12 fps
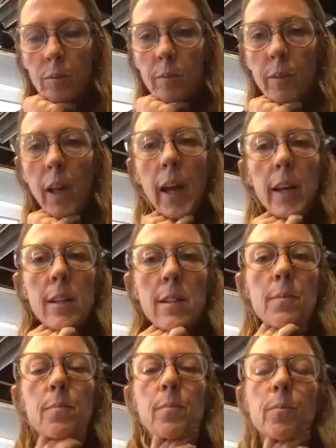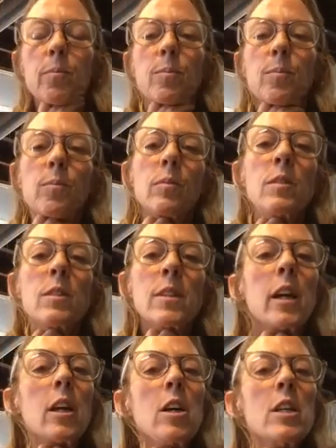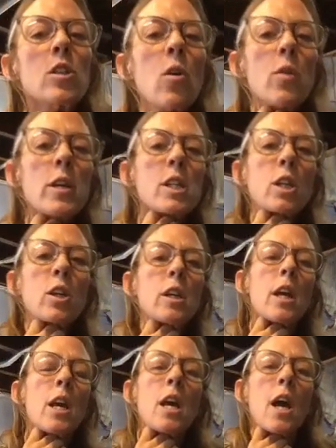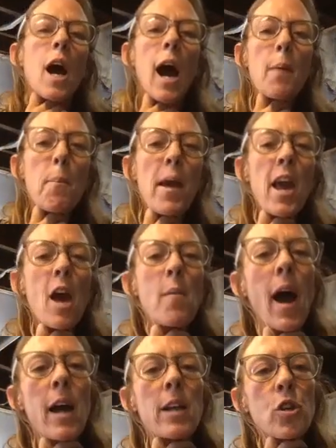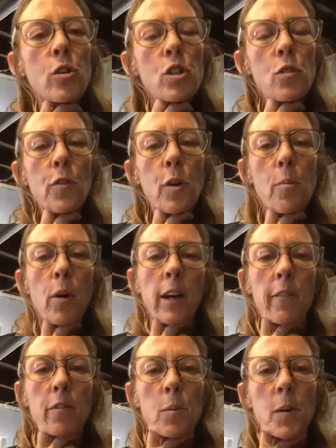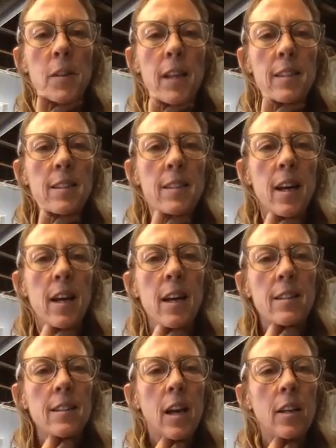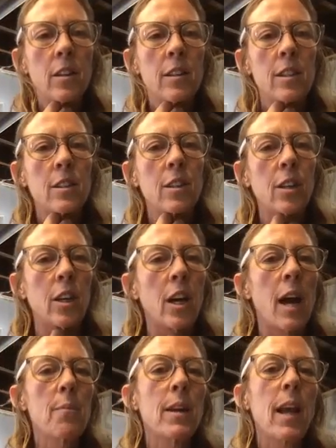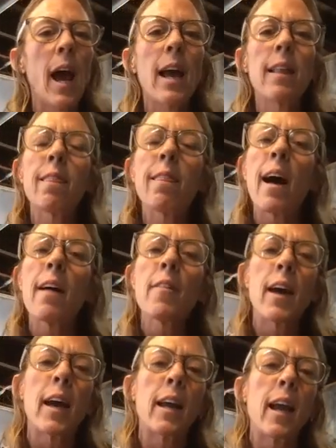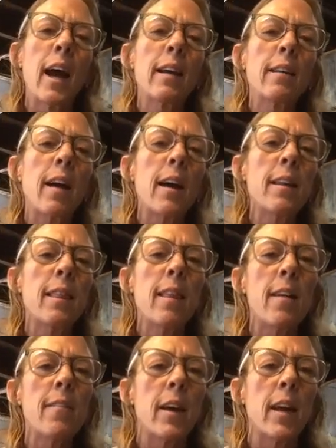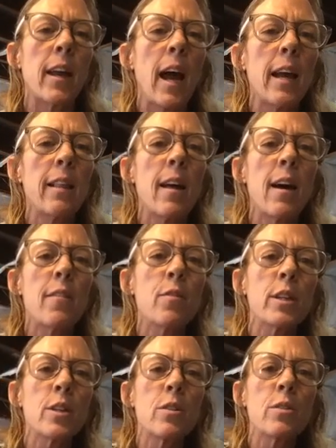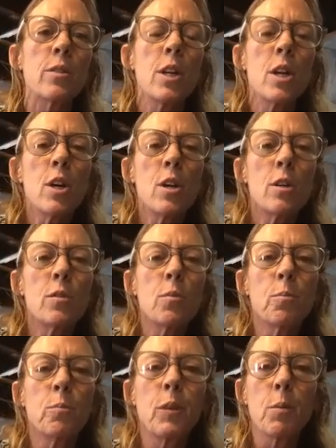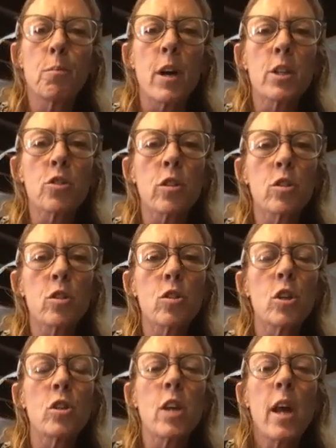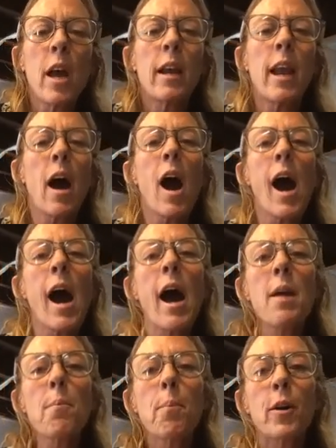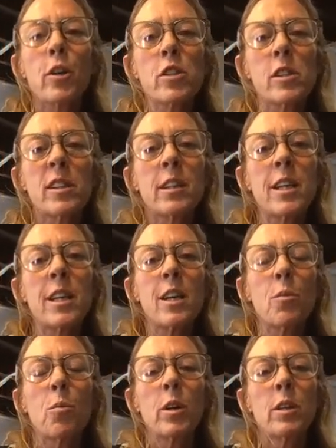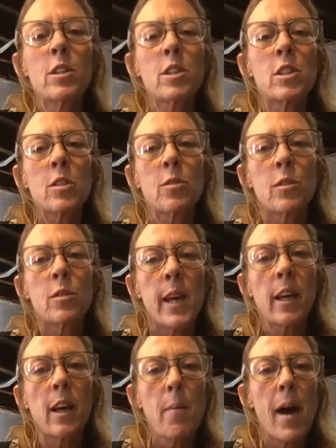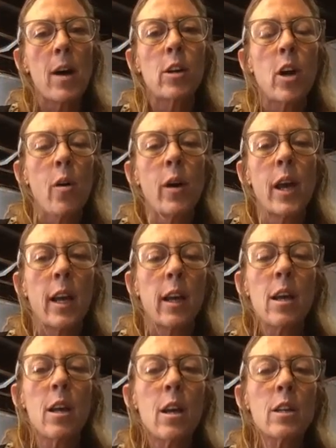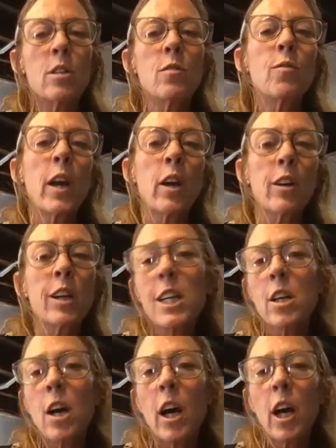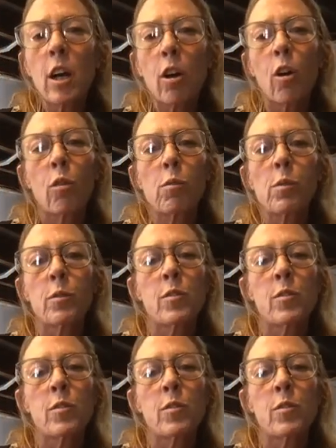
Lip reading: Nice. Subtle is always good. Pam, don't you feel more comfortable that subtle is good? I mean, I love it. I love it. I love the brush strokes you chose. Now, I personally would think about going very dark or